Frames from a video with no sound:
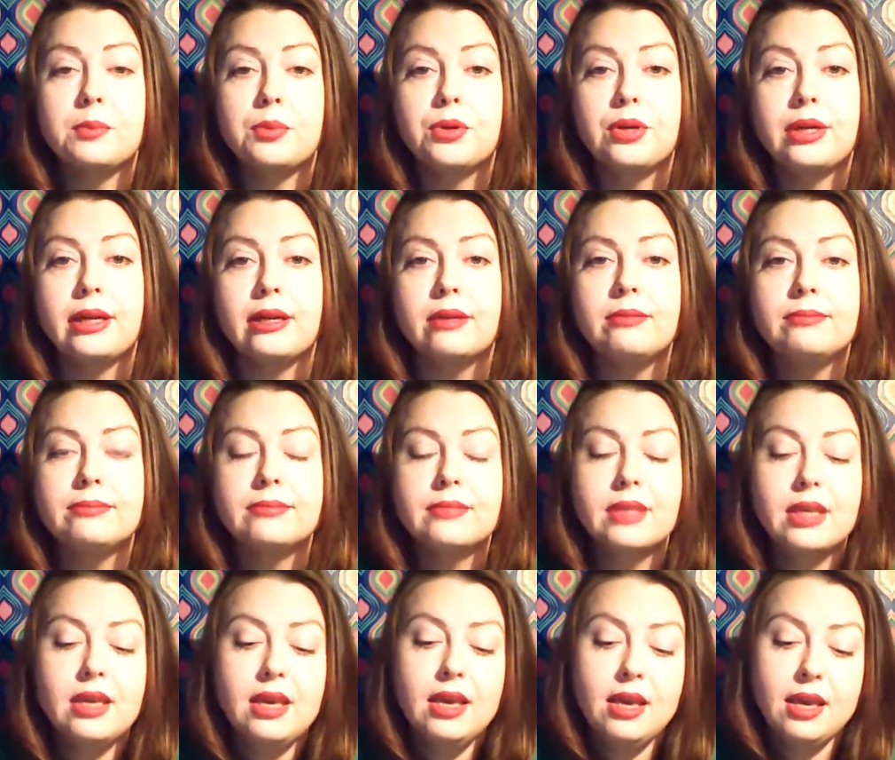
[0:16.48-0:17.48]
put out,
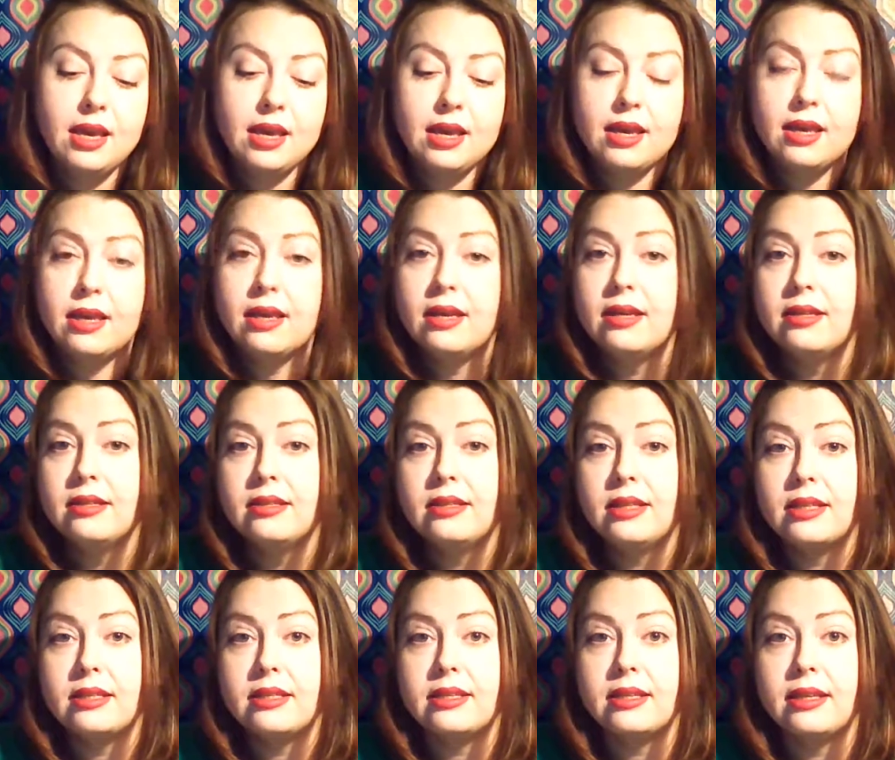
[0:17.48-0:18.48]
and
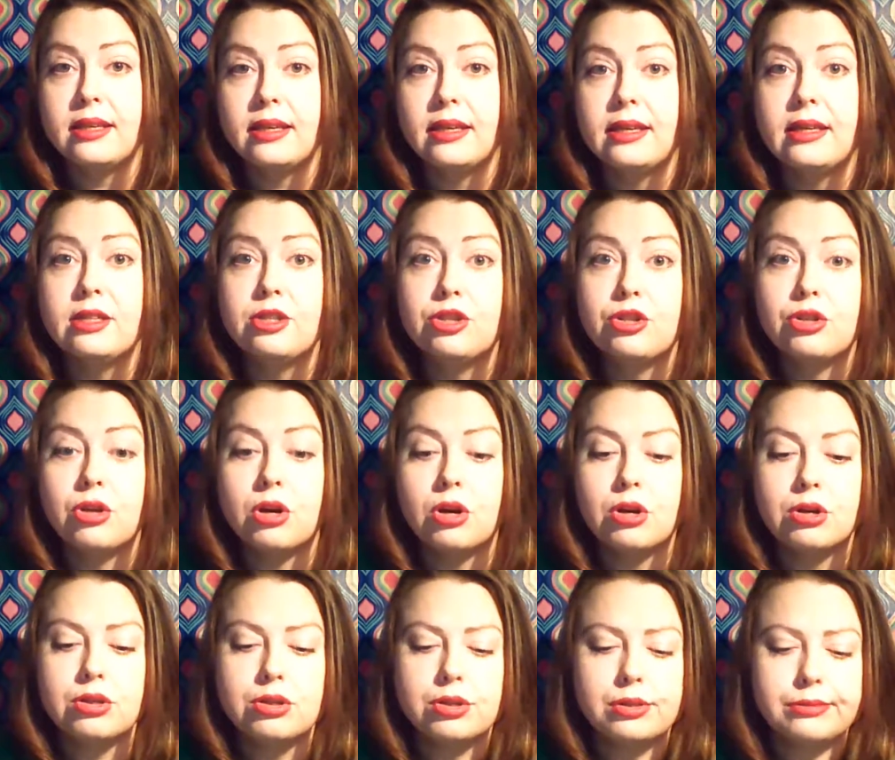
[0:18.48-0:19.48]
let's see, it
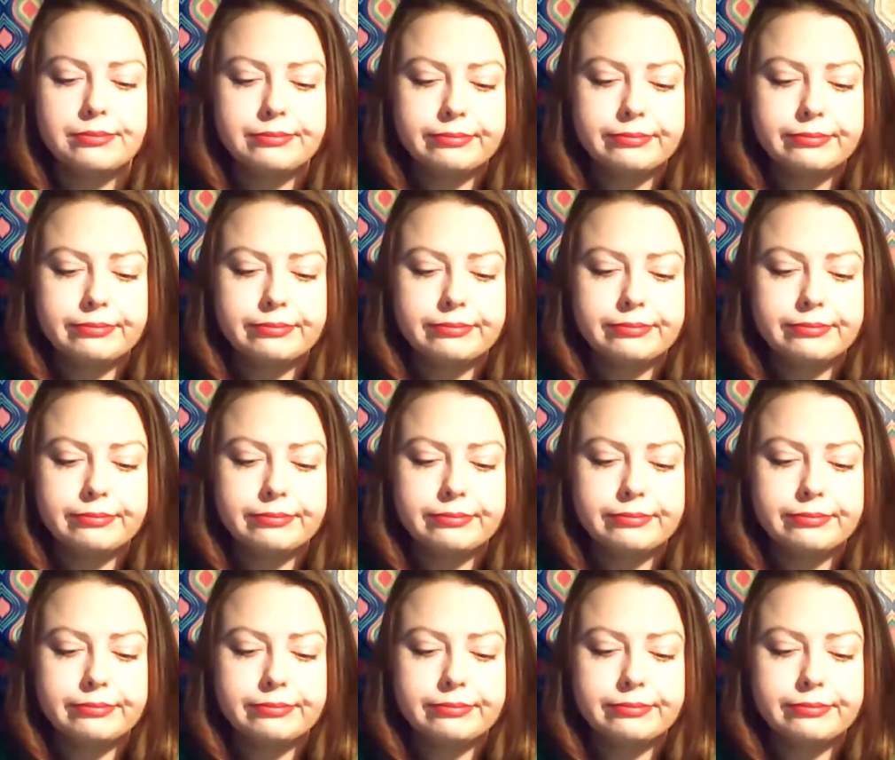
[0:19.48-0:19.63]
stars.